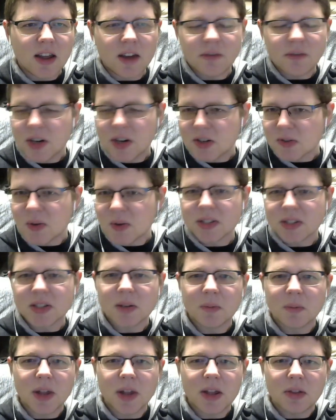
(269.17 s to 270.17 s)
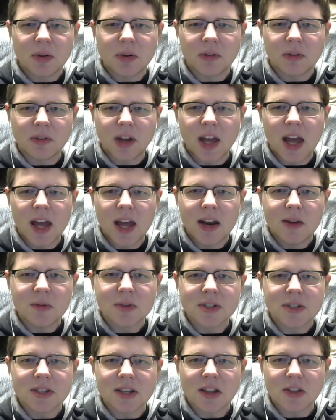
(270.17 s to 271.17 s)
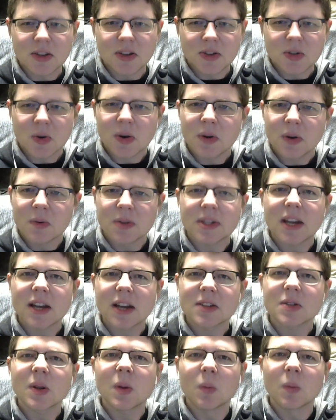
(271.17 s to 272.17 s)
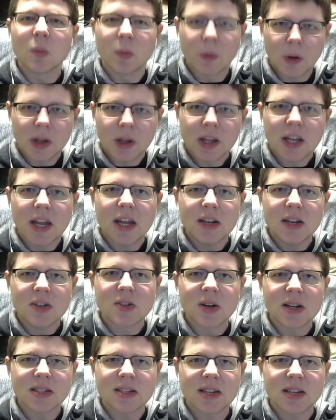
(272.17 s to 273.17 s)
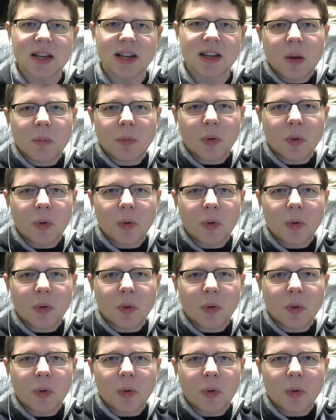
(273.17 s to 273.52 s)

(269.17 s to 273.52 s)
I finished watching a playthrough of it, and the story was actually really interesting.